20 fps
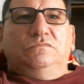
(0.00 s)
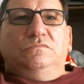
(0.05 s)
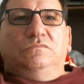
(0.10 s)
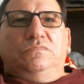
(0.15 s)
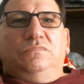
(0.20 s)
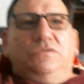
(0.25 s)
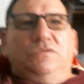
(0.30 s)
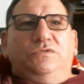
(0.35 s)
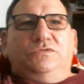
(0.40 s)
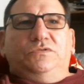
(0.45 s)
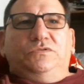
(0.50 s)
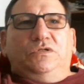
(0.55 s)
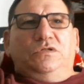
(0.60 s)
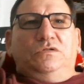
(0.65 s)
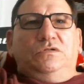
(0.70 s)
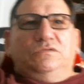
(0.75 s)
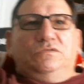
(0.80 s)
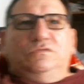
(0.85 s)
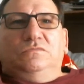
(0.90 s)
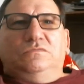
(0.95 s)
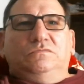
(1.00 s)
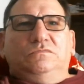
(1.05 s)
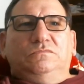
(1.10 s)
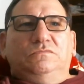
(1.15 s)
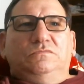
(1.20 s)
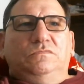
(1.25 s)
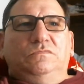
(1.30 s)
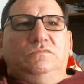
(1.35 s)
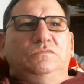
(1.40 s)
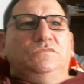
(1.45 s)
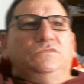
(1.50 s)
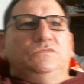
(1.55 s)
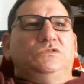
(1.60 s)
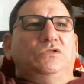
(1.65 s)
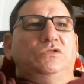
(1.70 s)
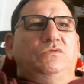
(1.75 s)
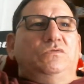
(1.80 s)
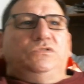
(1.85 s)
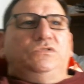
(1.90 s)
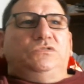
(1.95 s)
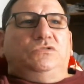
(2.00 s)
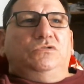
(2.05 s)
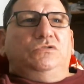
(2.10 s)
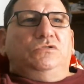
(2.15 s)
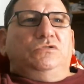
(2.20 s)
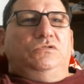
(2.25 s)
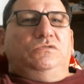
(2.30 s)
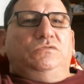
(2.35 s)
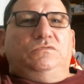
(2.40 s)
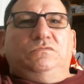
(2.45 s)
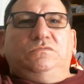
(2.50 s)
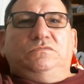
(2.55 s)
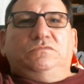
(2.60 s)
But it's always good.